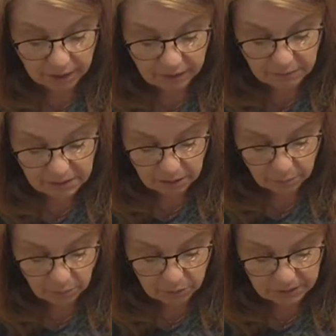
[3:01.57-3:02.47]
I'm just going to
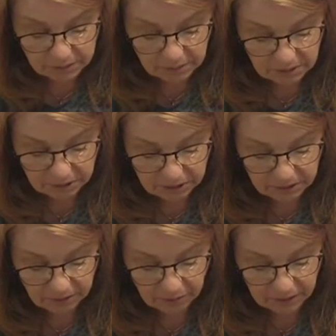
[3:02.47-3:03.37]
pour some in here because
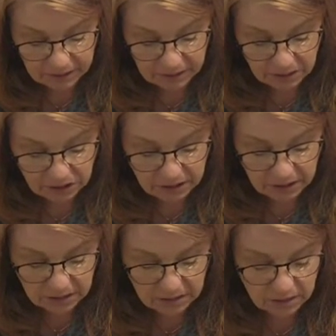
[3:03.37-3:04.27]
I find that that's just the
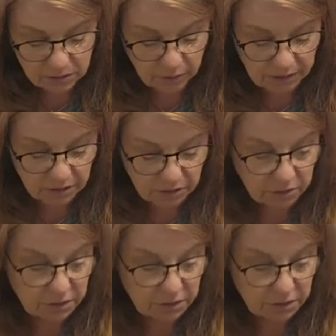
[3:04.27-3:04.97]
easiest way to do it.